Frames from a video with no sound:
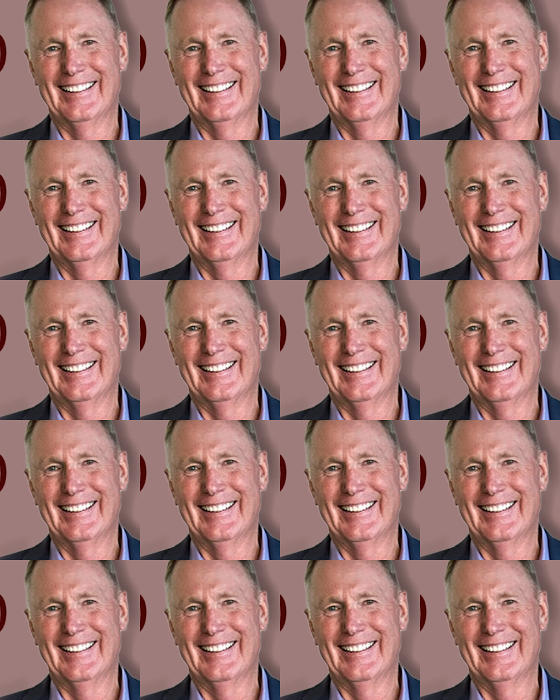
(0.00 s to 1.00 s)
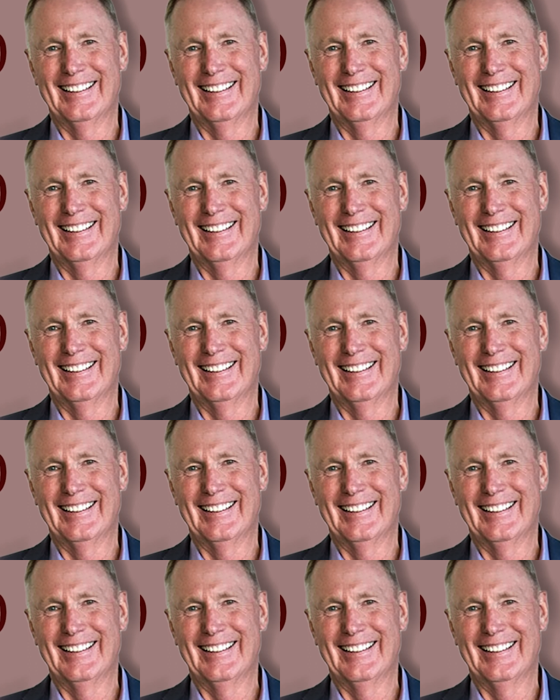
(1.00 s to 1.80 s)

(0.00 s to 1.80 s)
Nobody speaks.